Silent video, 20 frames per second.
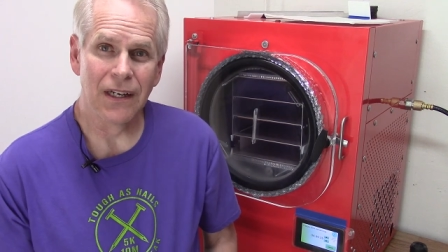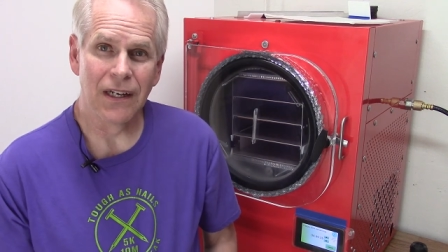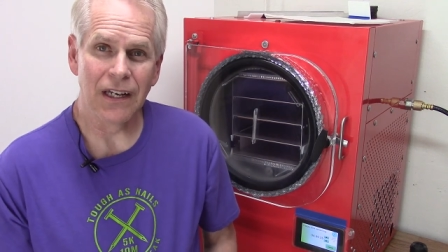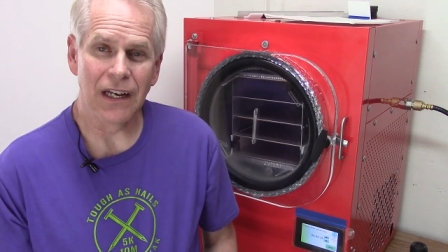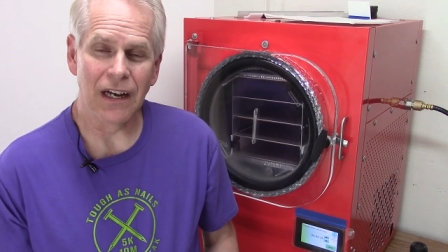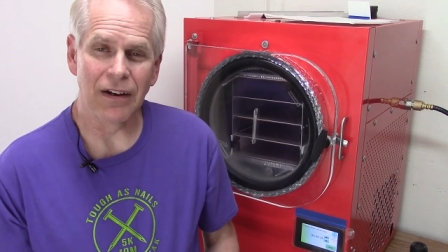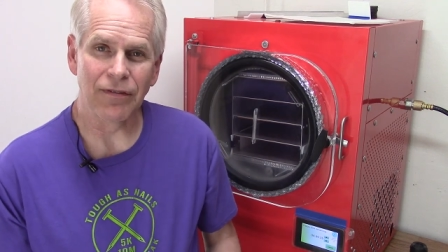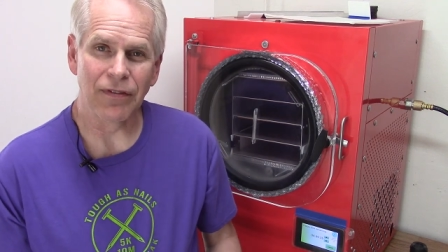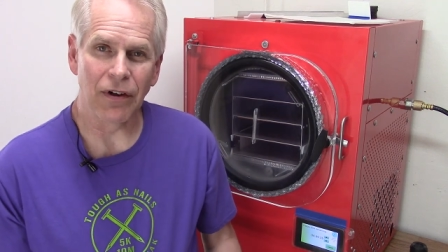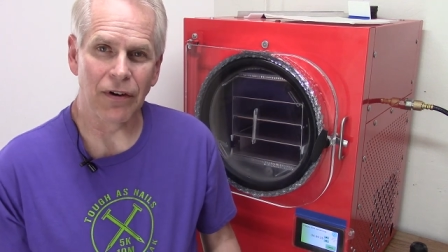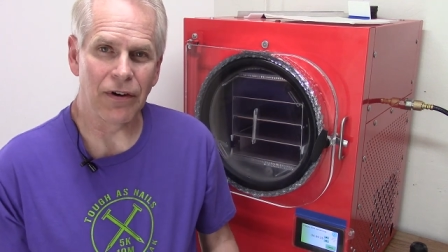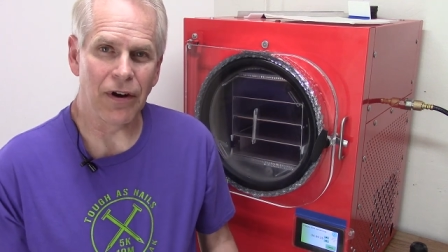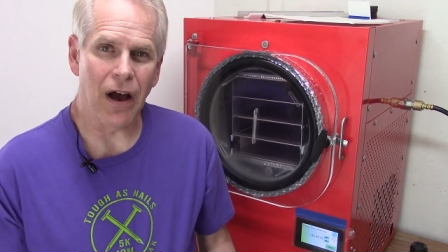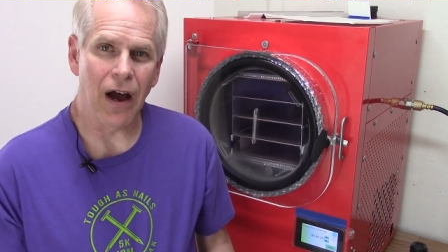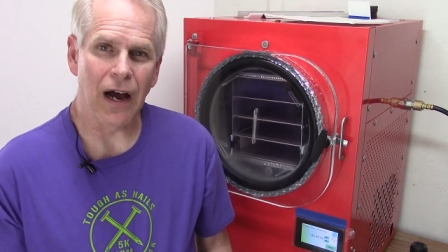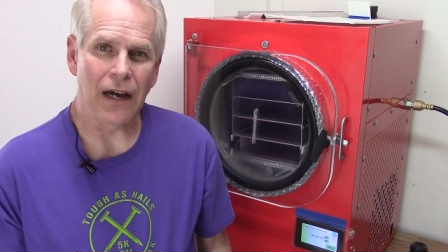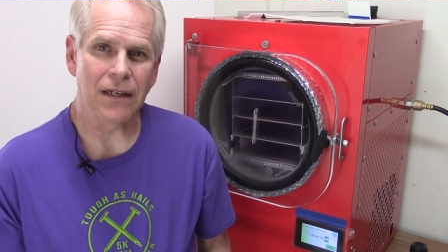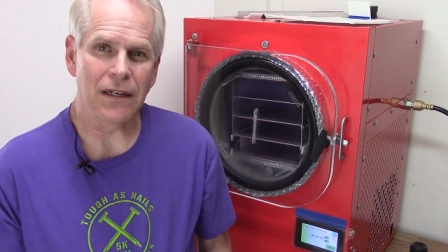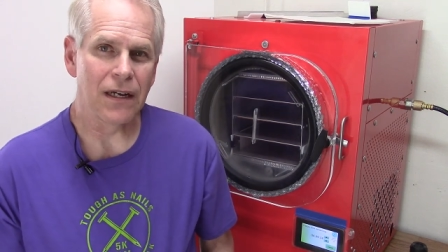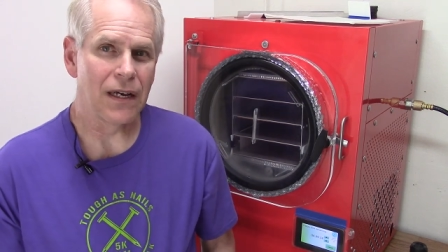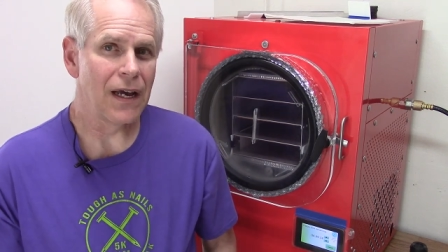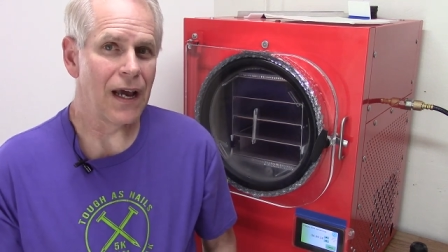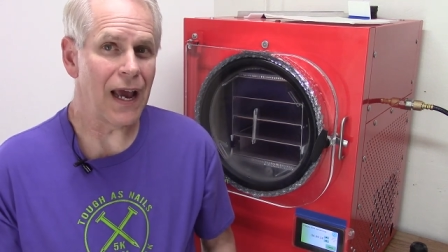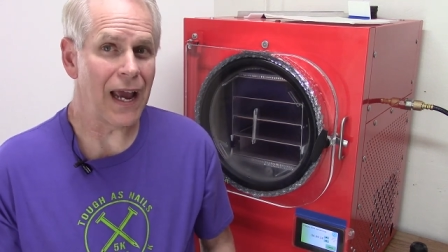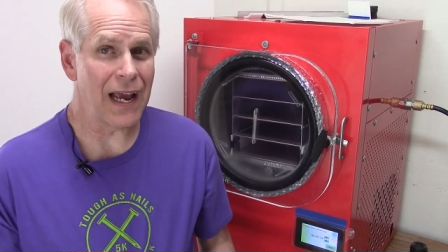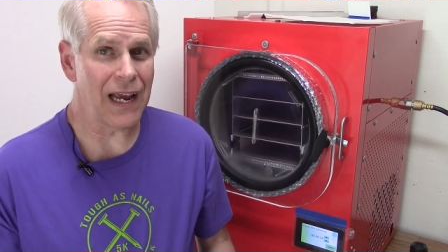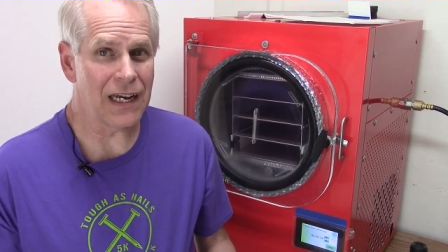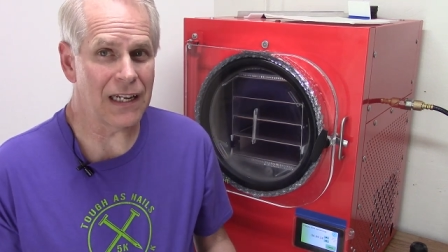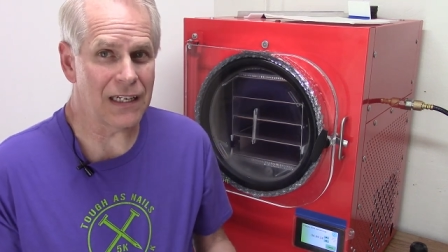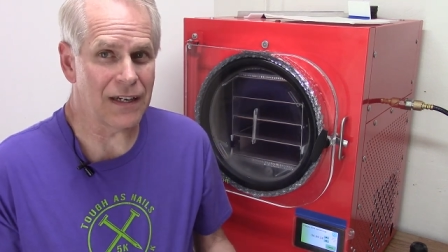if they're not.
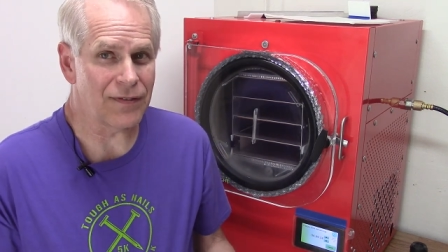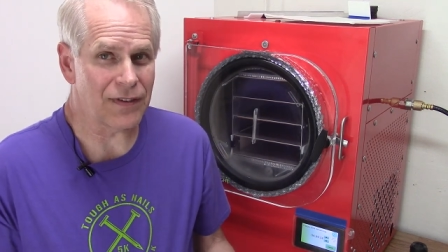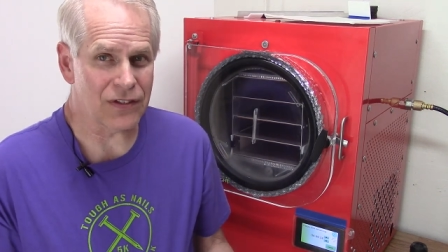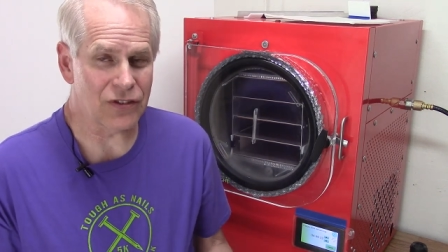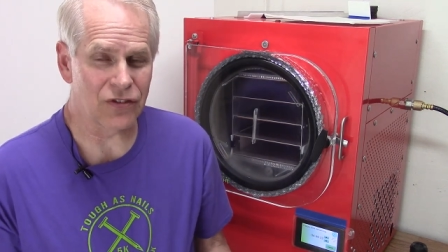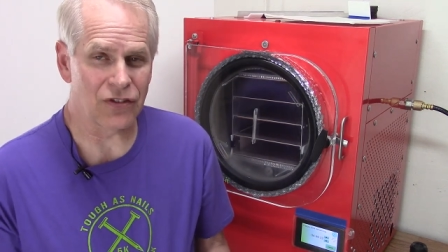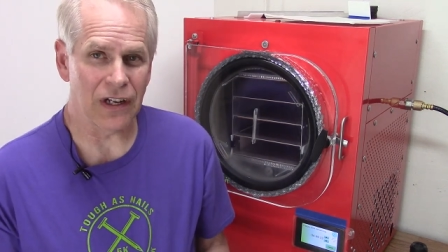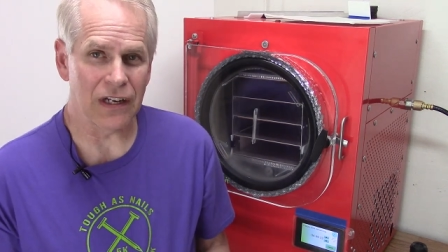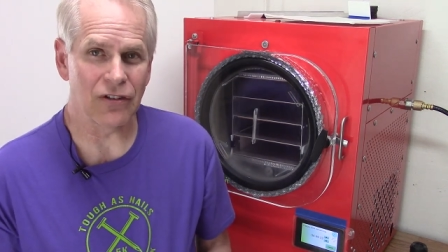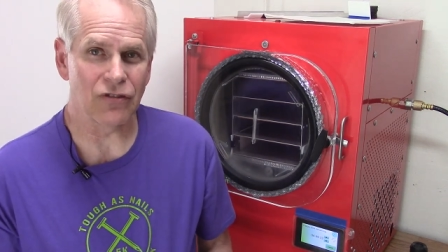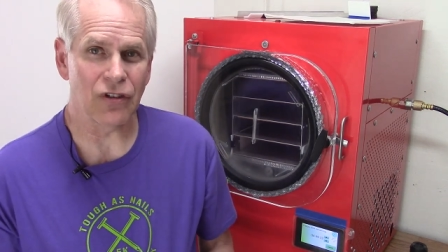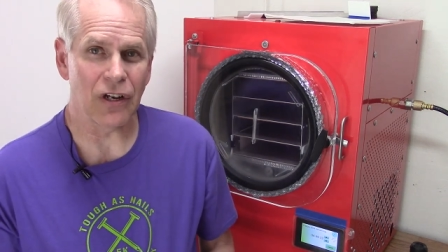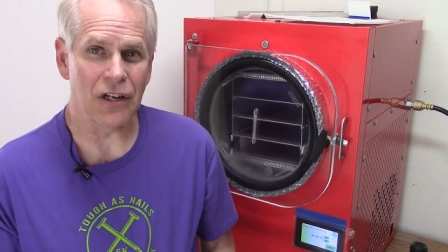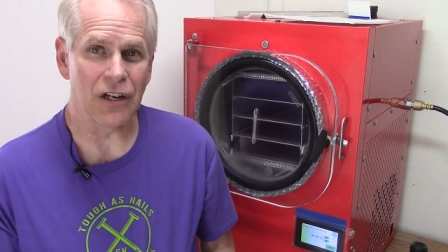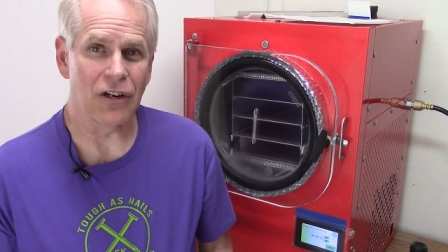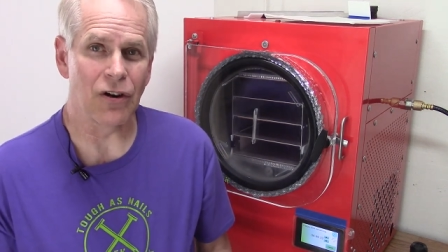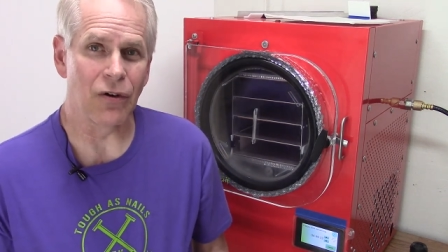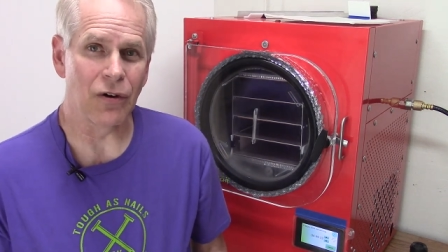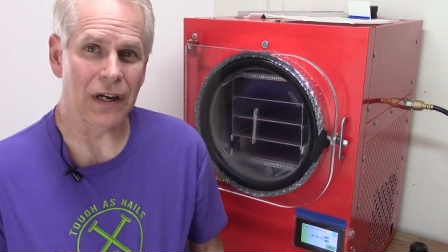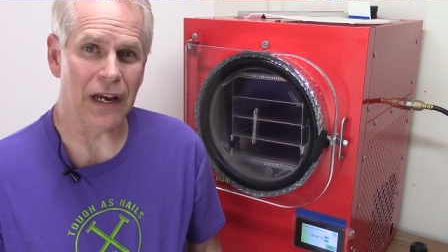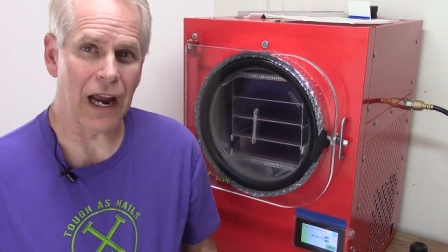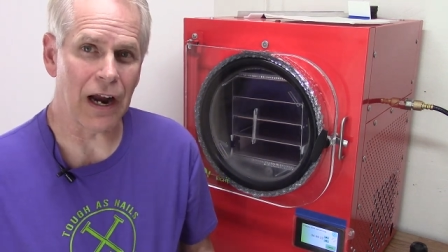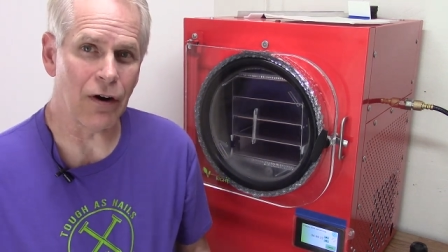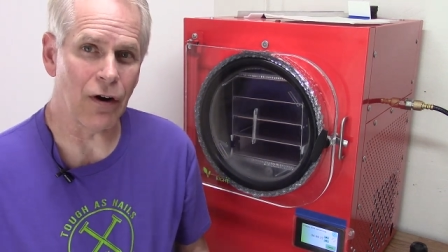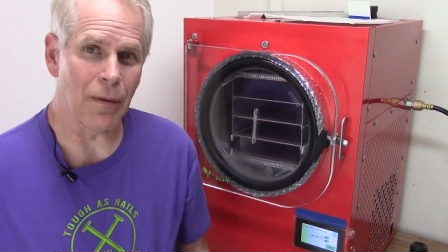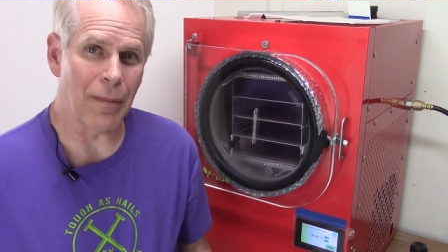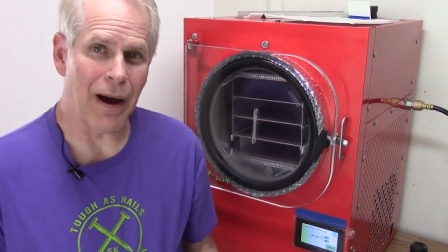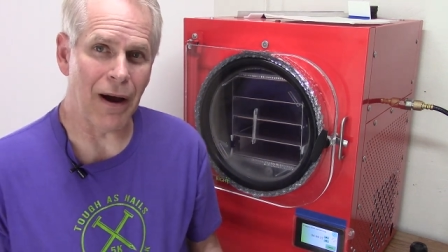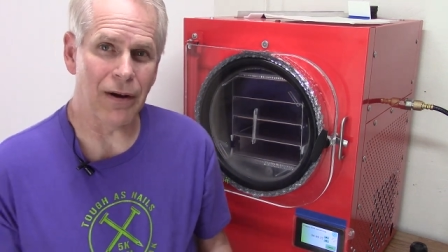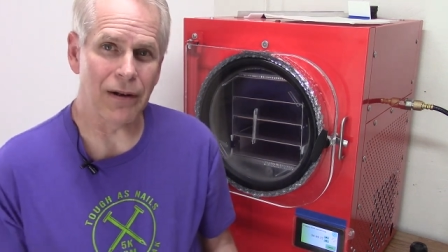And if it's things that you don't
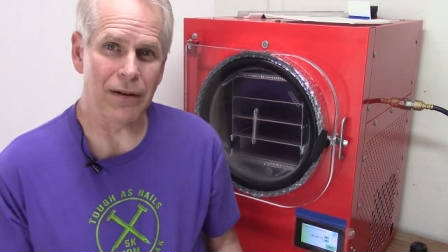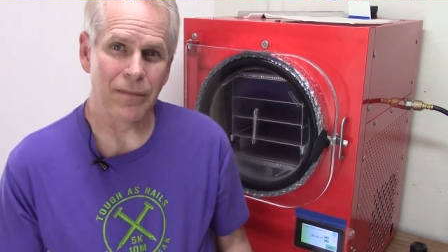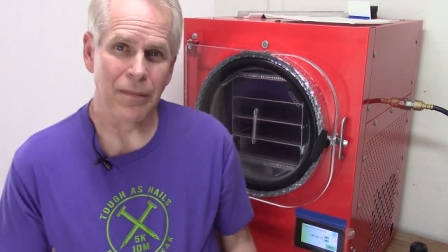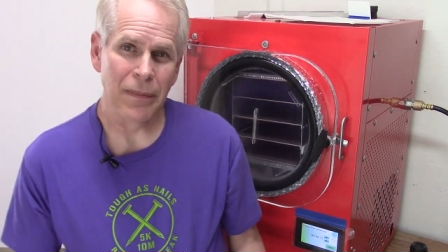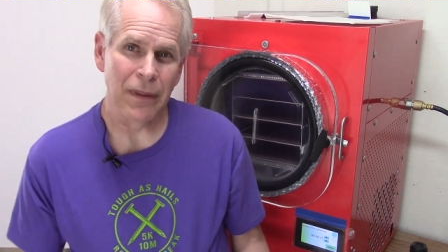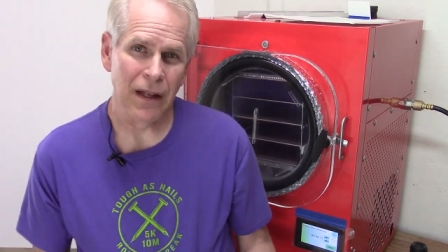care about,